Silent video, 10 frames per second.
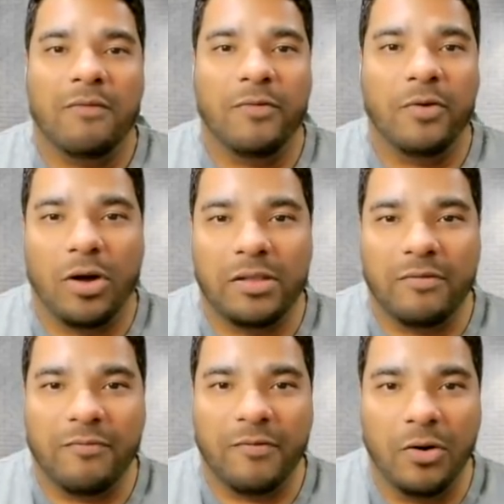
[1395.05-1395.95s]
if you're on the
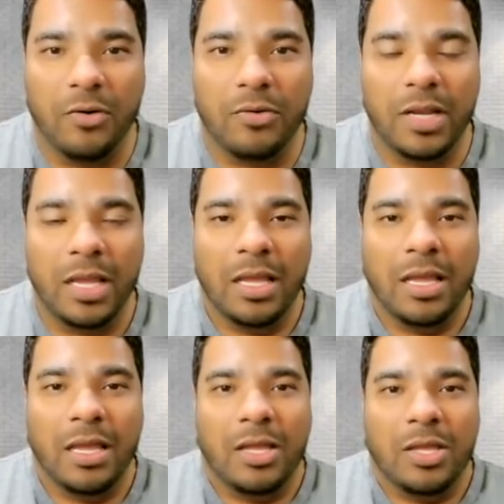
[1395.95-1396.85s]
phone,
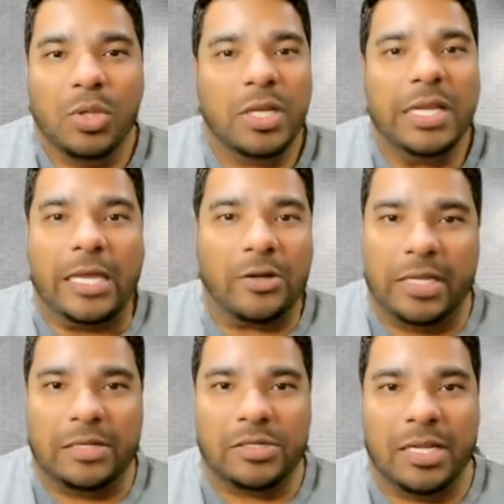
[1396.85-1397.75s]
you couldn't get on
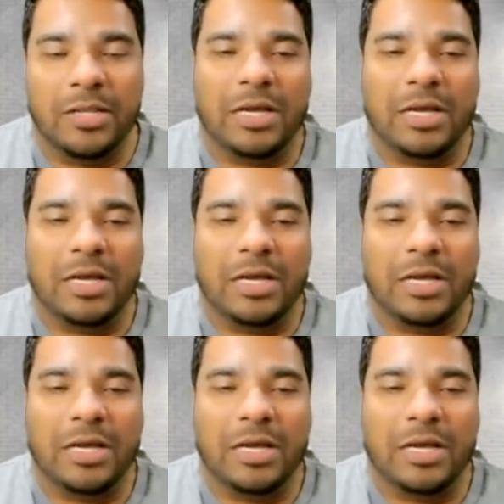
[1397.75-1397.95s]
the internet.